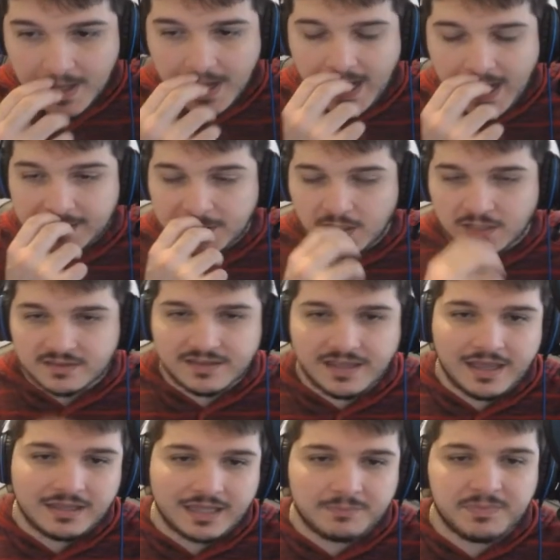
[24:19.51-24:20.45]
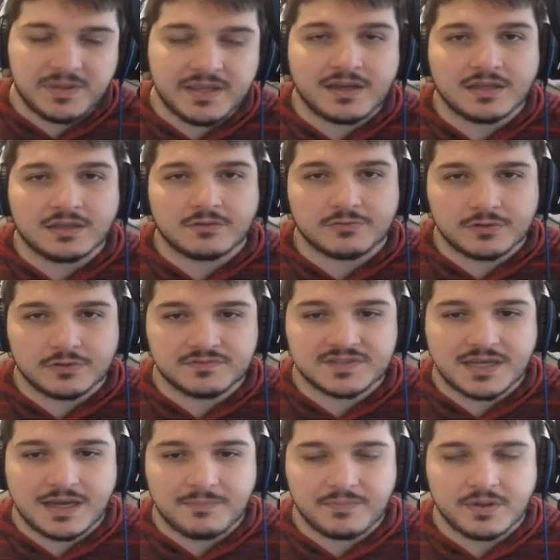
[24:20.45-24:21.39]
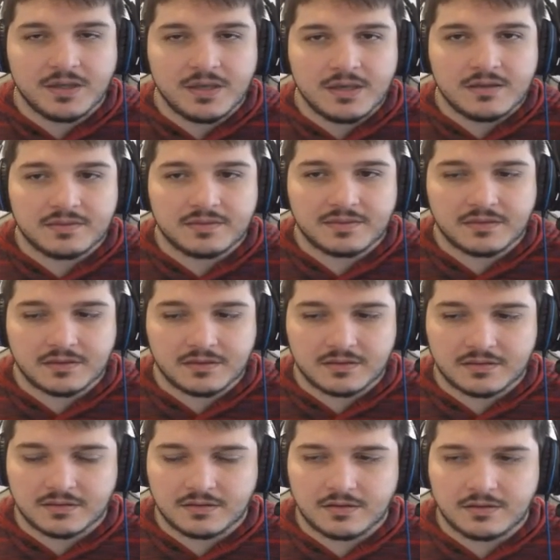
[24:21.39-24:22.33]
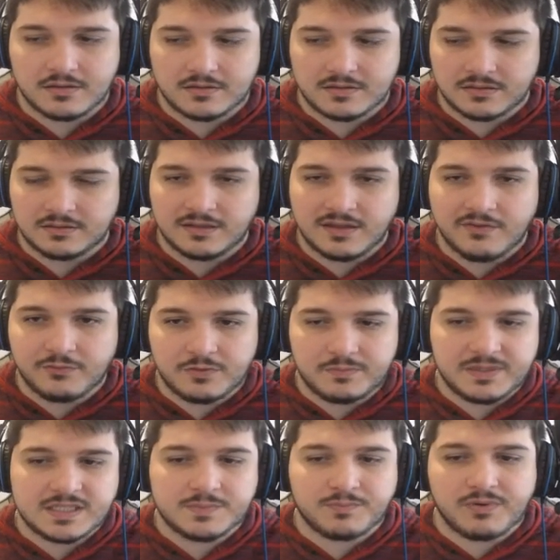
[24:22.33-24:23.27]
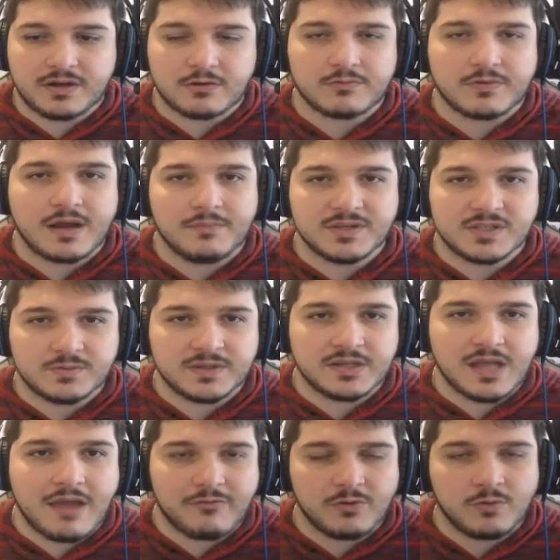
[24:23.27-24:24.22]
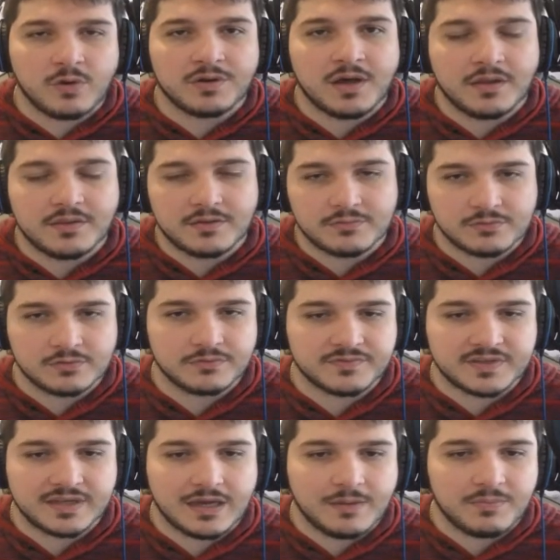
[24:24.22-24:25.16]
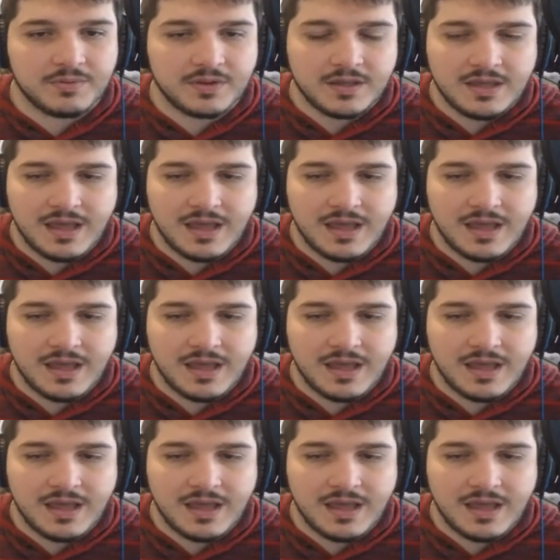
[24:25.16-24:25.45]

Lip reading: I thought that like being on the rooftop, the love would be spread around between everyone on the rooftop.